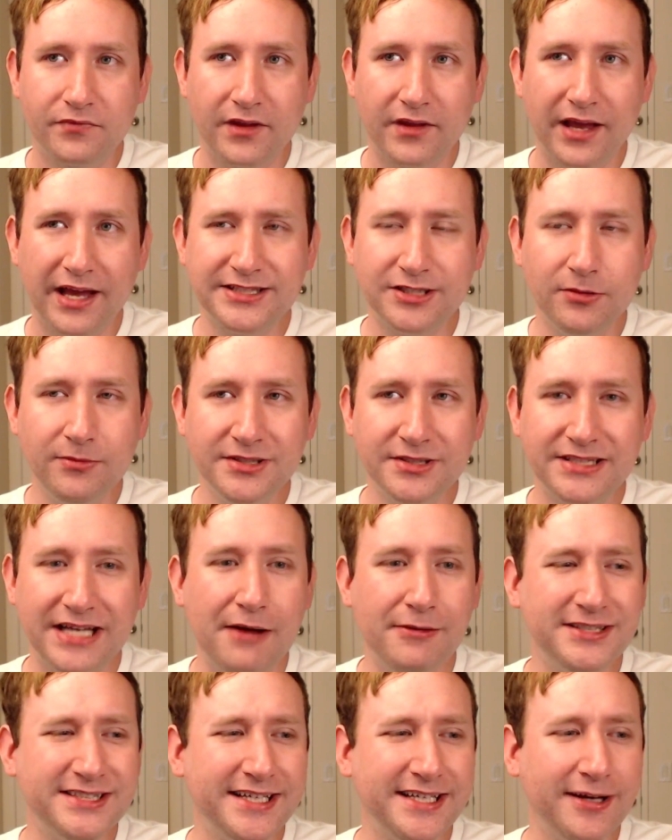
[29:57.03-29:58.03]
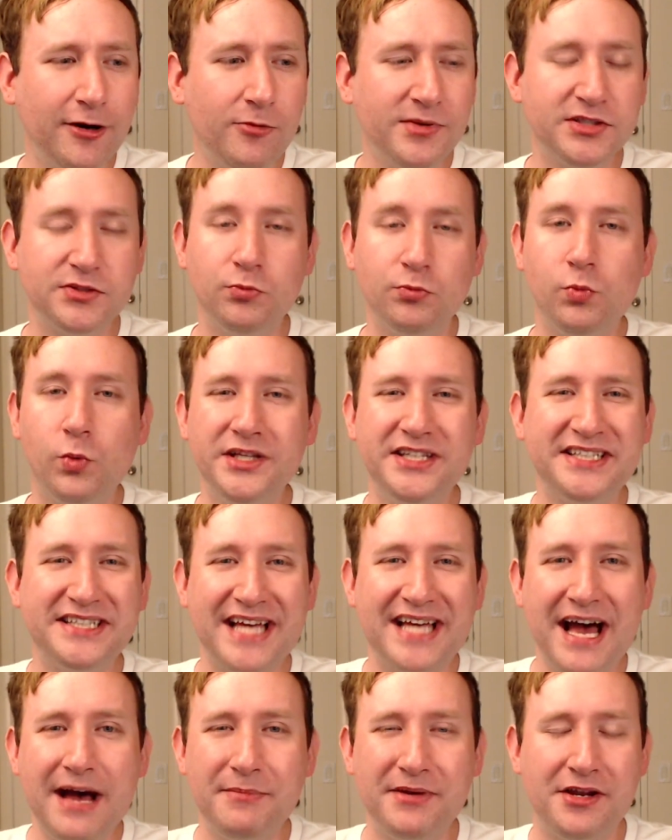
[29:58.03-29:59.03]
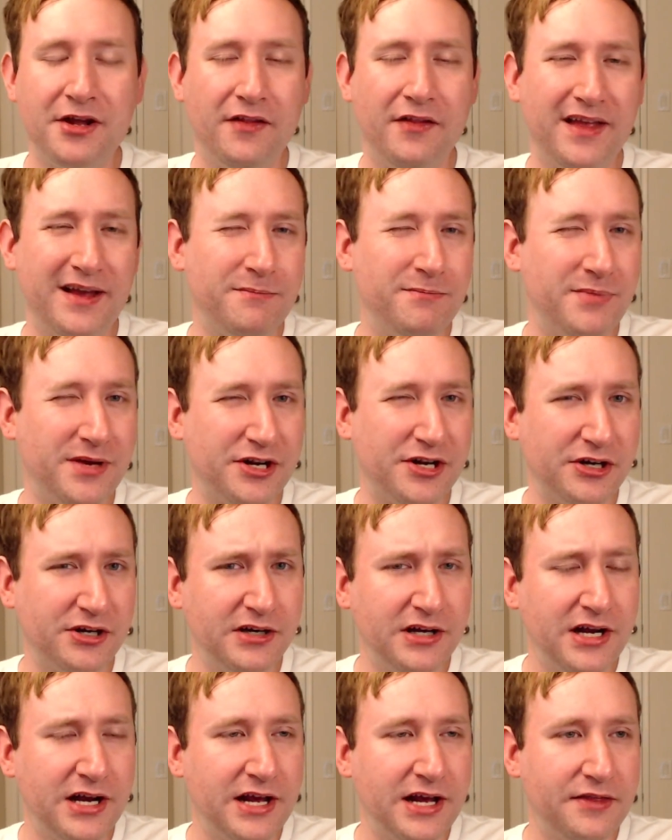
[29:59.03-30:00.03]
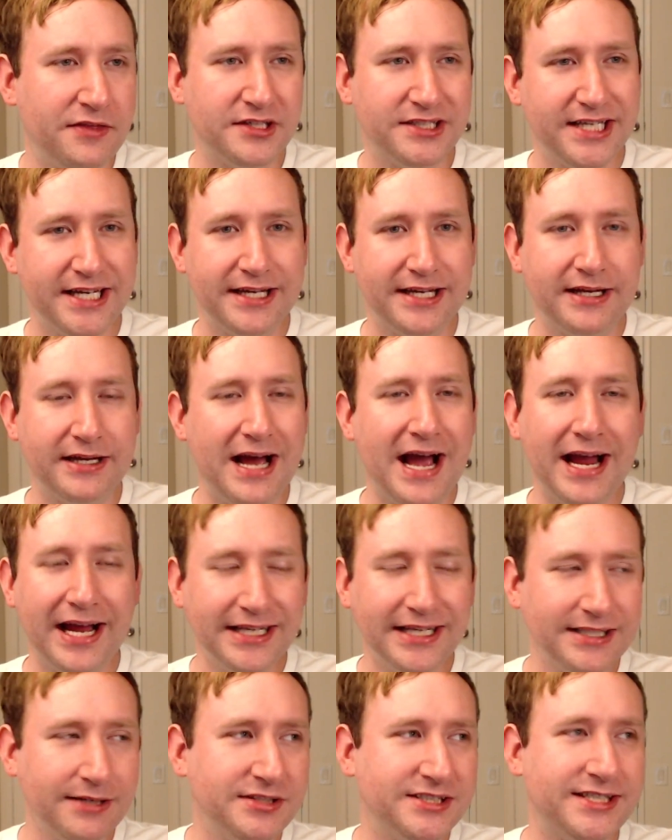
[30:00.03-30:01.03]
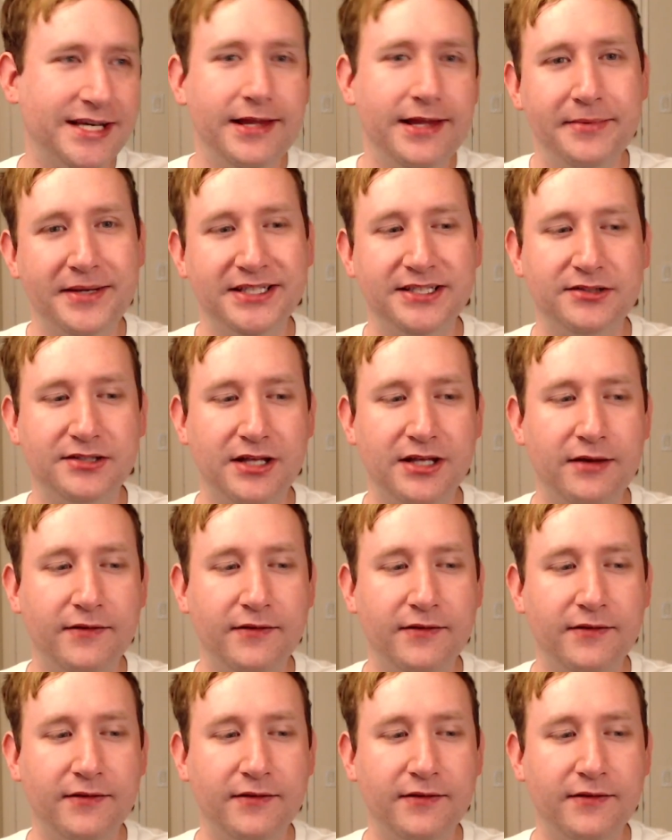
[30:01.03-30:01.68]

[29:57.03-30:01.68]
It's almost, I would say almost wood sap, but not like bitter. There's like, I guess I would say that because there's a lot